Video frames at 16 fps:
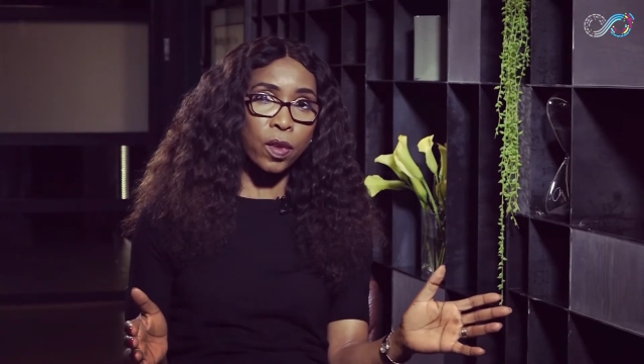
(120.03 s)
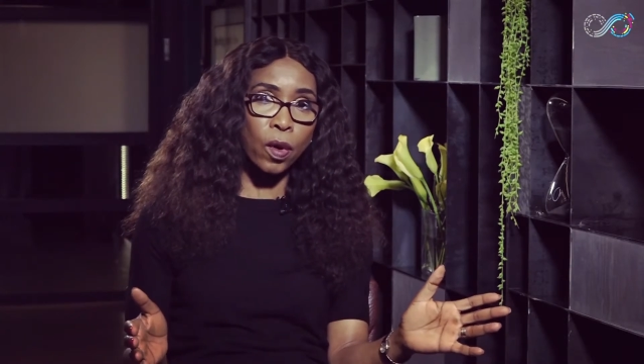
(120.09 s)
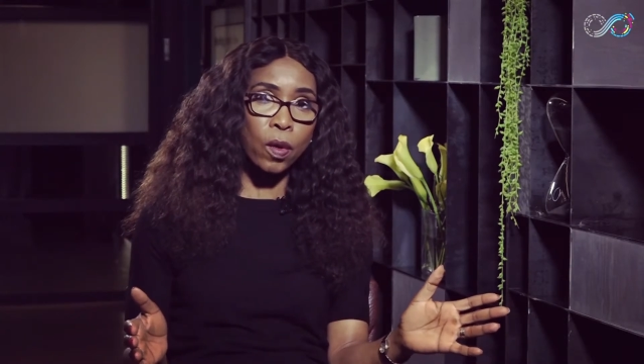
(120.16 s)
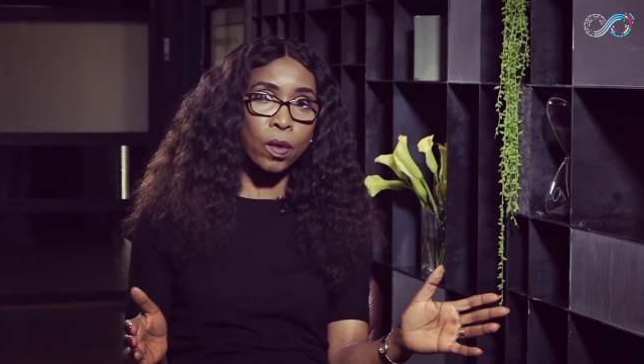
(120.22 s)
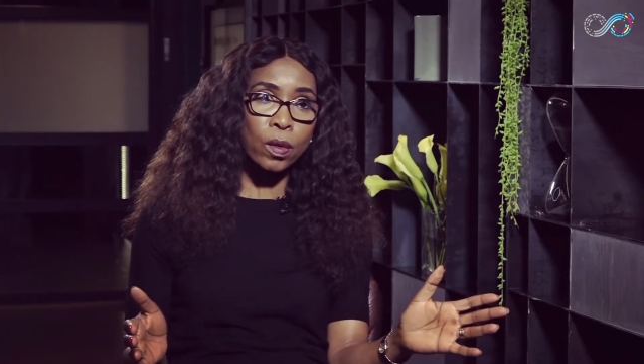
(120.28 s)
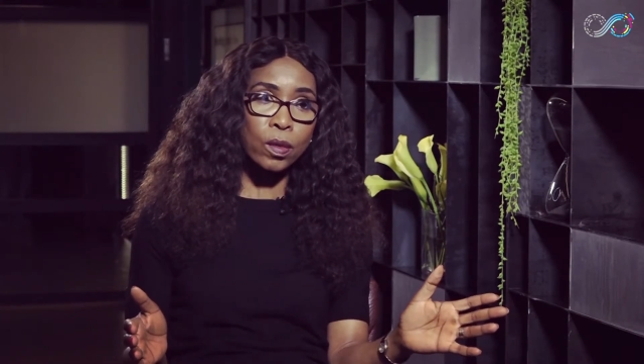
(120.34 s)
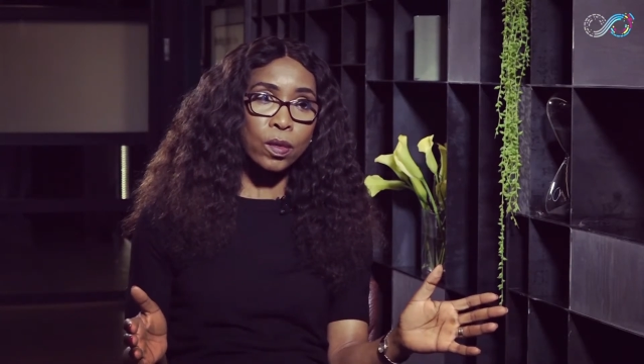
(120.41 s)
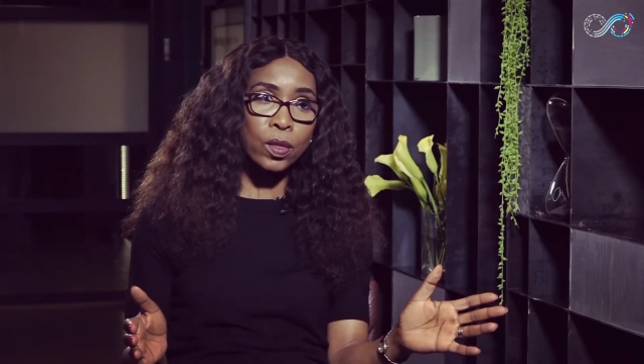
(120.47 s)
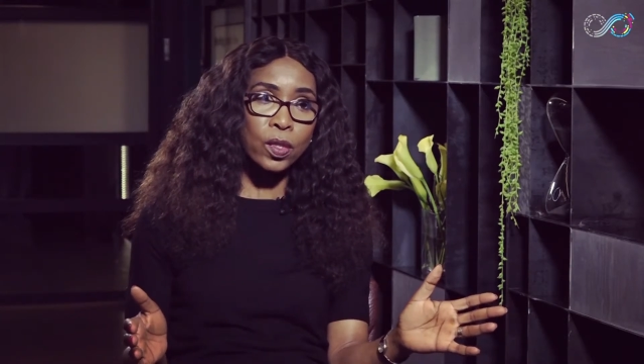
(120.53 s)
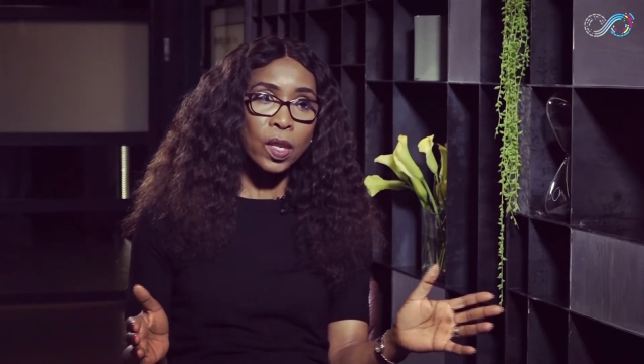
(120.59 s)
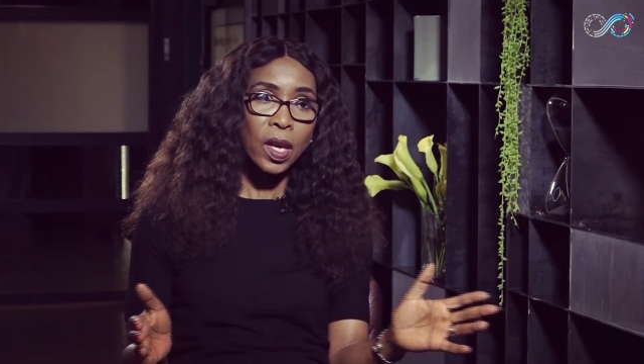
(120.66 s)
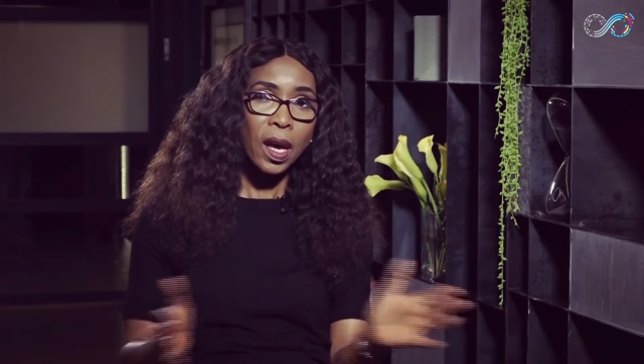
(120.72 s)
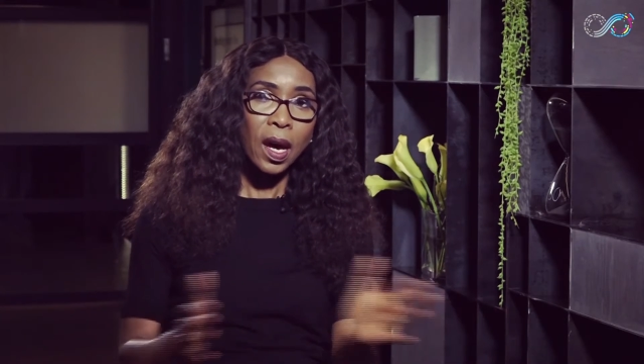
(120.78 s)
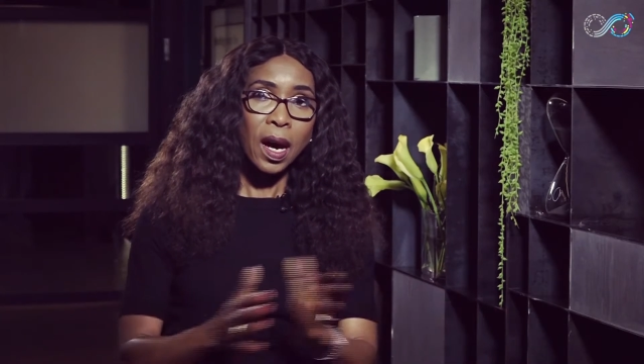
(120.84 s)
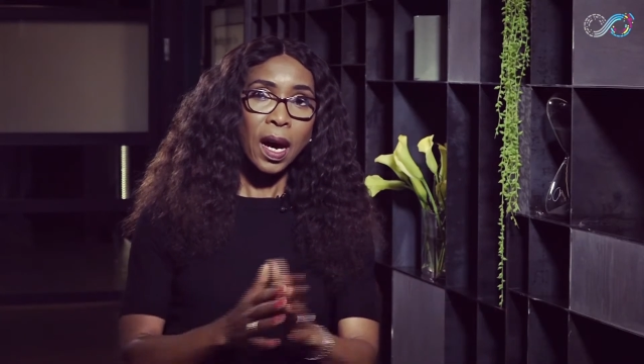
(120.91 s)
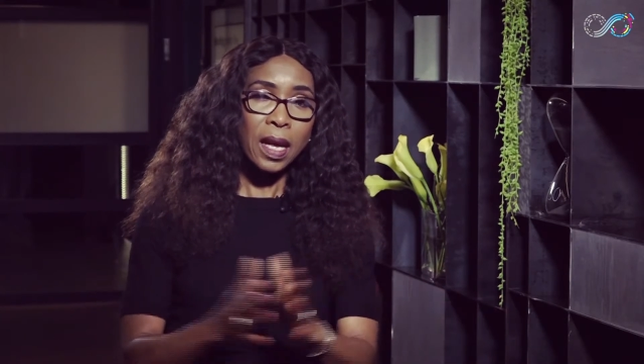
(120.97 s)
those,
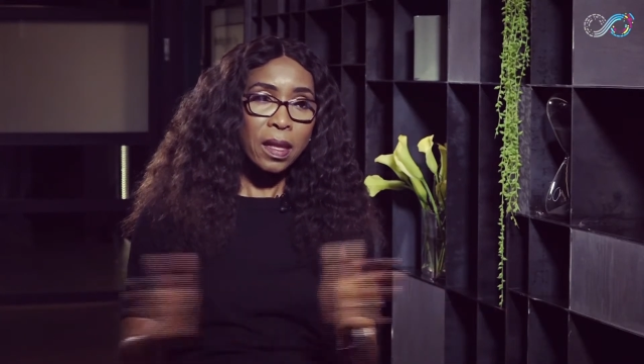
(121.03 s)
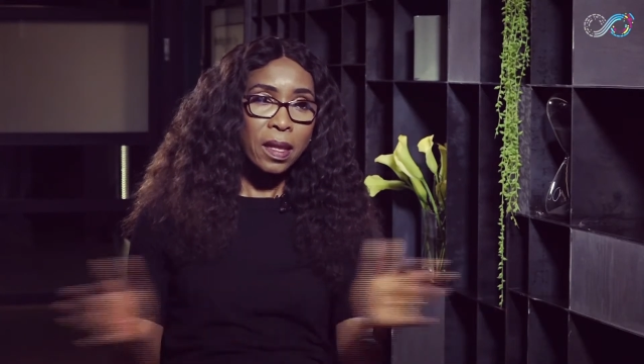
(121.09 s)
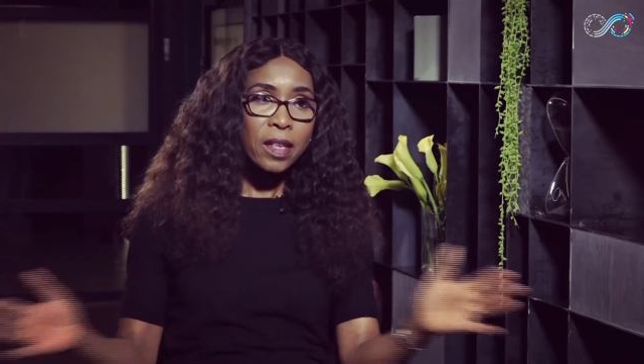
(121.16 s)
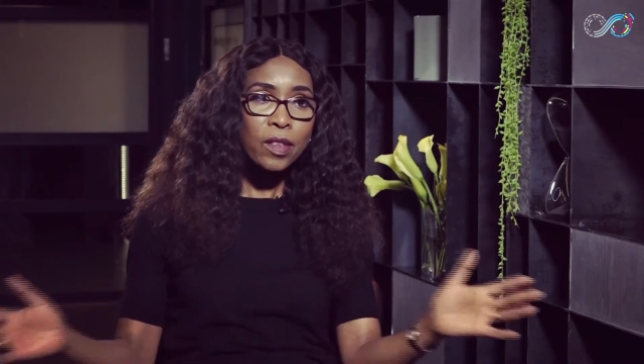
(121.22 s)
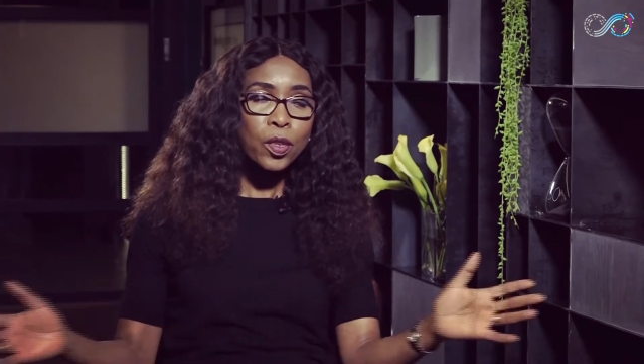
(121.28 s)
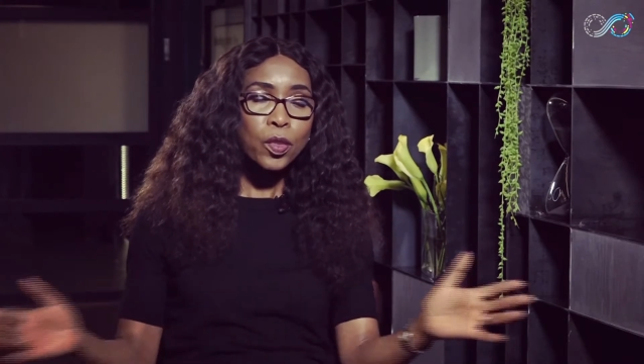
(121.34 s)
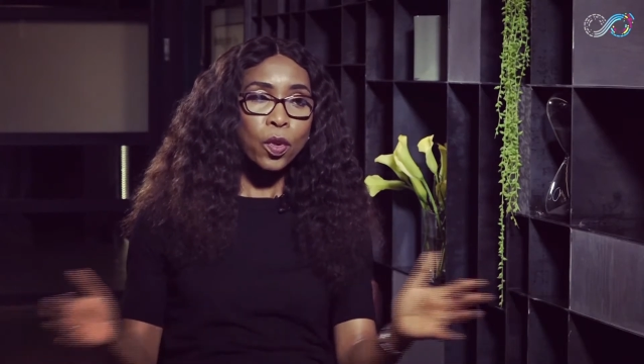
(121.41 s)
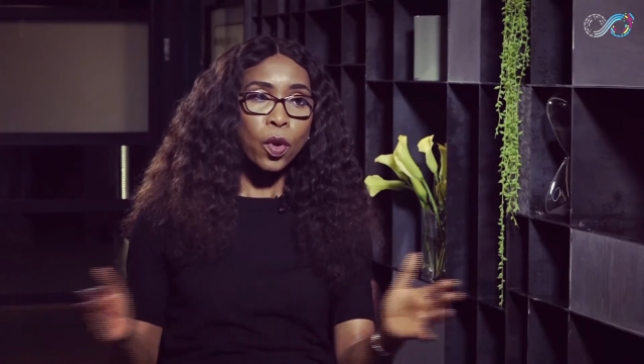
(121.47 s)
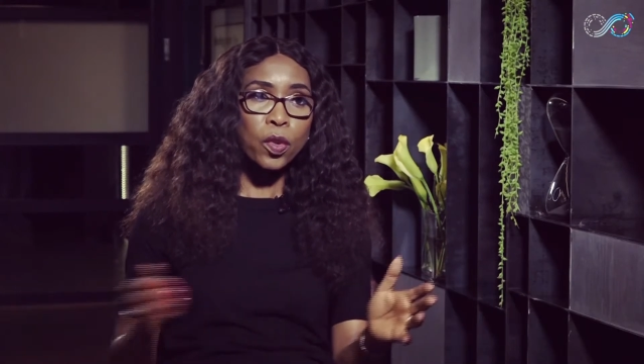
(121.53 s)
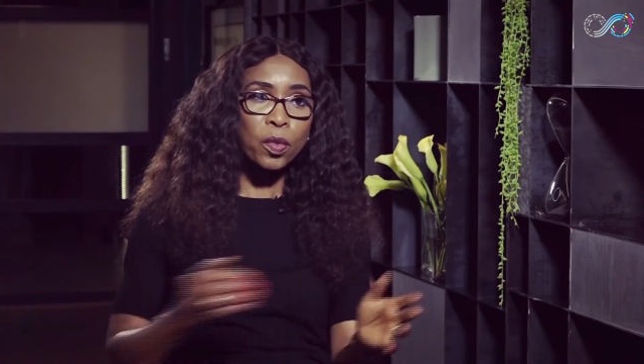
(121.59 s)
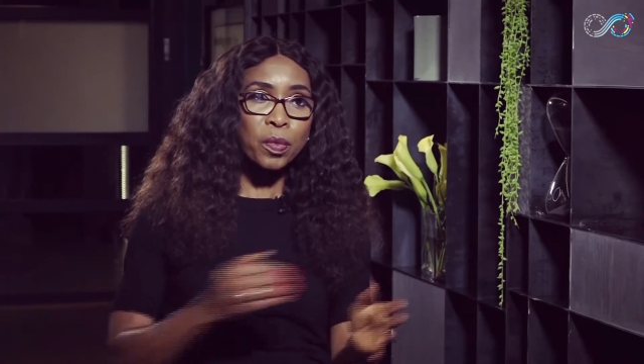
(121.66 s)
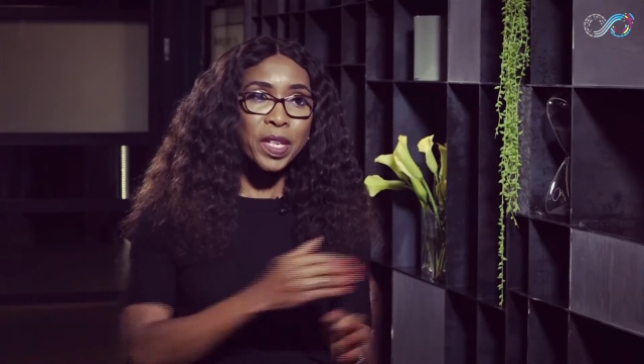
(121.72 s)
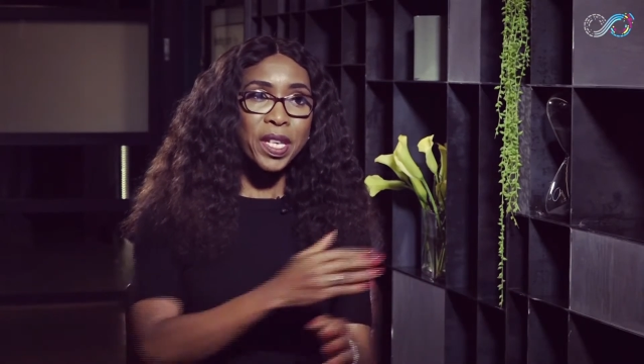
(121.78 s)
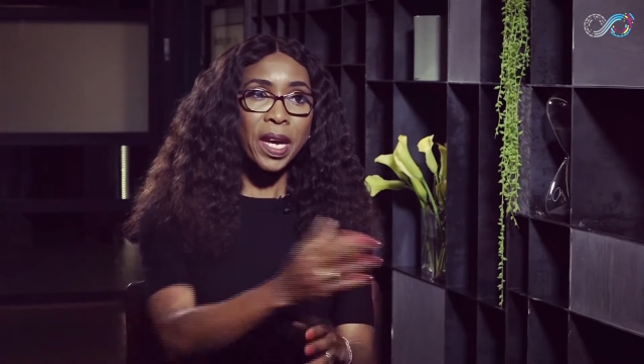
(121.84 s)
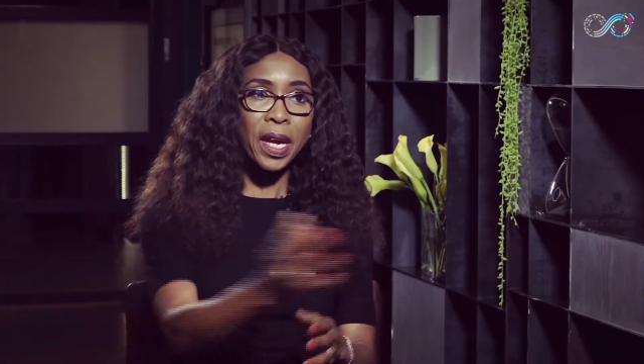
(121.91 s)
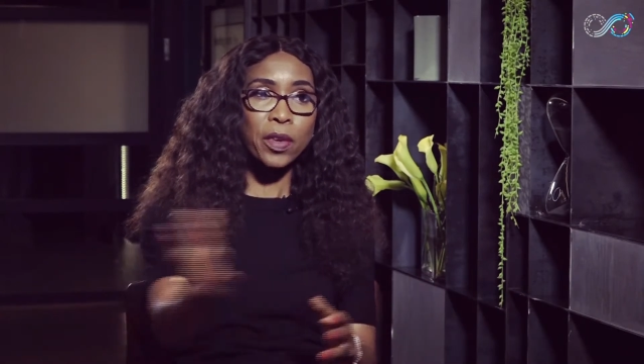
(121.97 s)
I think you're going to
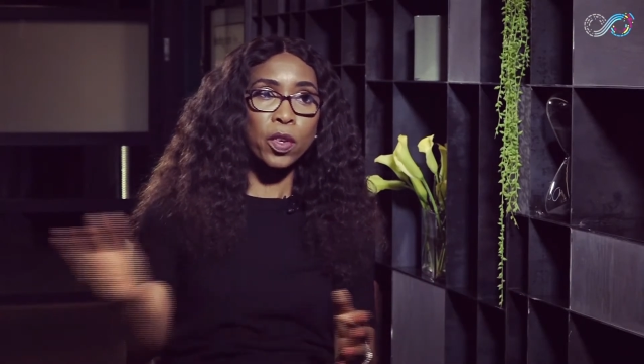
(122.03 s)
be a